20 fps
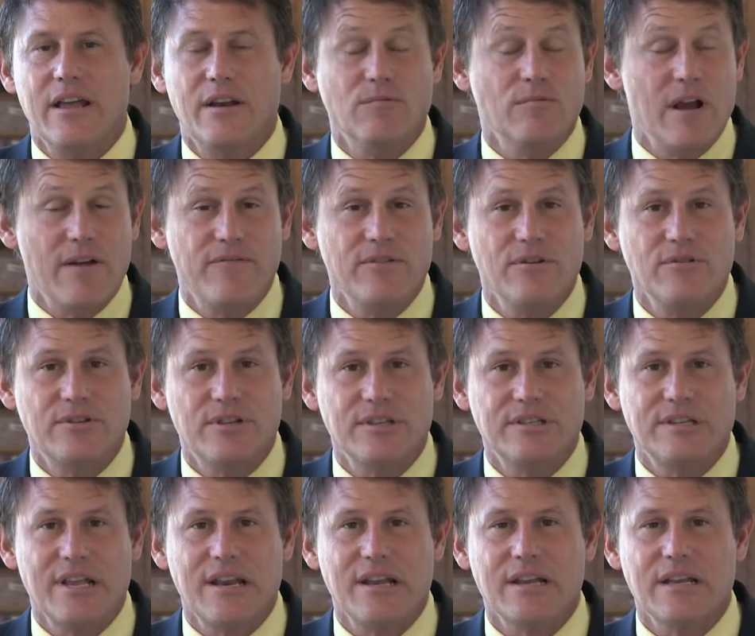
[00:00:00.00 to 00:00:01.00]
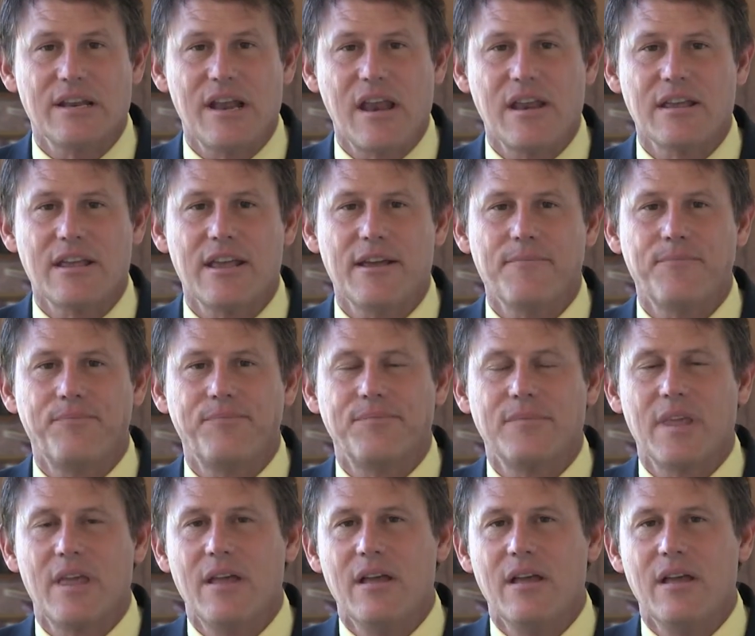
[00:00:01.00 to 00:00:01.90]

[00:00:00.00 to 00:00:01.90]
in revenue to the state of Connecticut.